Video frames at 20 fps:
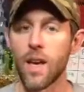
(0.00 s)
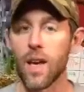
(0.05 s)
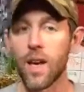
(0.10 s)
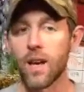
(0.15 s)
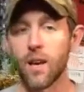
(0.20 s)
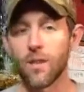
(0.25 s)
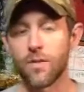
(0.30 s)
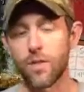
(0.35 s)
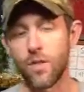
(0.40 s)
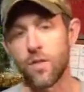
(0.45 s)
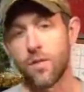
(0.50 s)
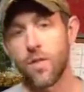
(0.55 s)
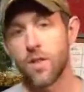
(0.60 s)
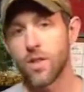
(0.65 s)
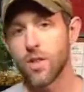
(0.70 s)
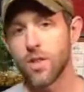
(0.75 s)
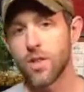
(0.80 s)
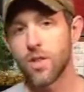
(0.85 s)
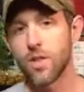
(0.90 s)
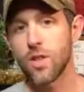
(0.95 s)
And if the
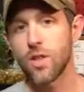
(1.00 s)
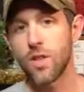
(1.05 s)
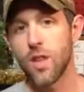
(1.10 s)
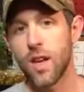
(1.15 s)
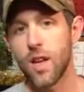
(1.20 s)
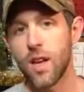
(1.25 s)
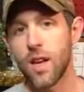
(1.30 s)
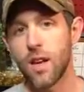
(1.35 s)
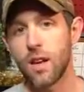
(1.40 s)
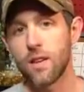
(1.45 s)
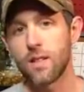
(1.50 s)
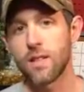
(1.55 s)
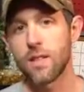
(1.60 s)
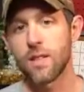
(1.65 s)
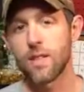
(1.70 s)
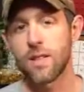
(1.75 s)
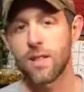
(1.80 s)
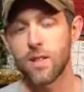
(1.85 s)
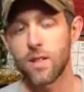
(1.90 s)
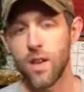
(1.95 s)
fish are still there and they're
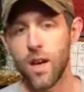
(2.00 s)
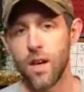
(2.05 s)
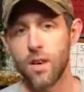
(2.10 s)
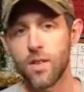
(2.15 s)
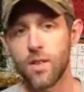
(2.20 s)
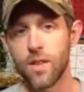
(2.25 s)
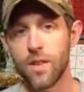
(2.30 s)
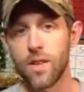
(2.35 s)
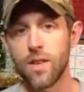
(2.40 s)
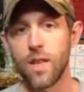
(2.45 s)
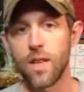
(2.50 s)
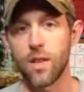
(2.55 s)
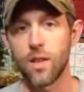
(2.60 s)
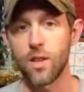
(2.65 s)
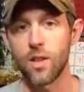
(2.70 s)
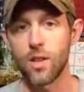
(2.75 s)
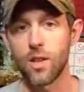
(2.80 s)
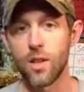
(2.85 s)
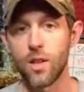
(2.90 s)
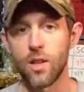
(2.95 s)
still healthy and they
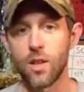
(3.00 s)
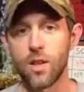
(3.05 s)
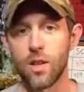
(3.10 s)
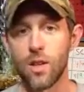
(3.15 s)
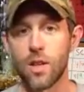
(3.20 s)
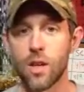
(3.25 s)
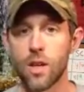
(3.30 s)
look good,